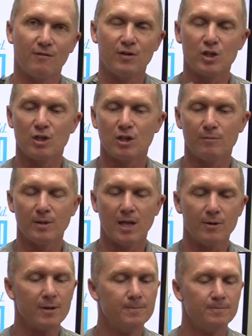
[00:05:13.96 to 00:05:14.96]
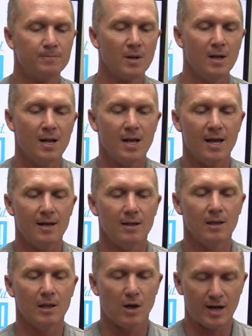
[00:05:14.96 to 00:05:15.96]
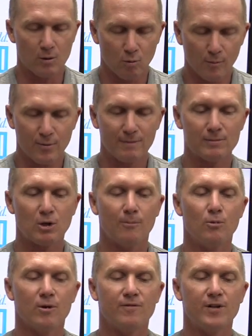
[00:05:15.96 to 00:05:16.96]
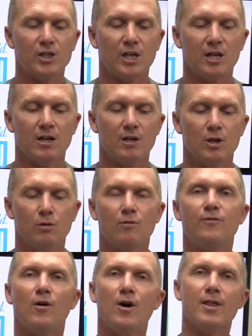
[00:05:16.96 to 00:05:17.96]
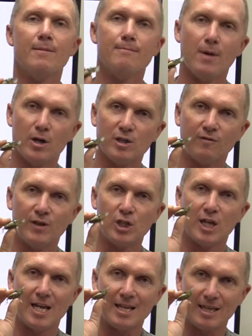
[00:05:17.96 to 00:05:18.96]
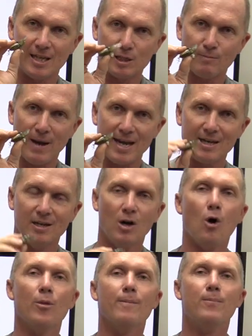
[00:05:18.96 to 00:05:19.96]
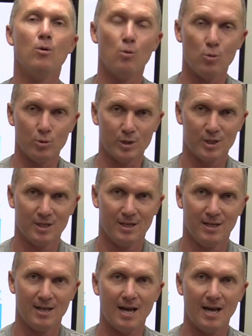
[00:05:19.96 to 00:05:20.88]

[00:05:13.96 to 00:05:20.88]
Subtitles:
for fish that are below it. Like all bream topwater fishing, you will find that most fish hit this bait on the pause.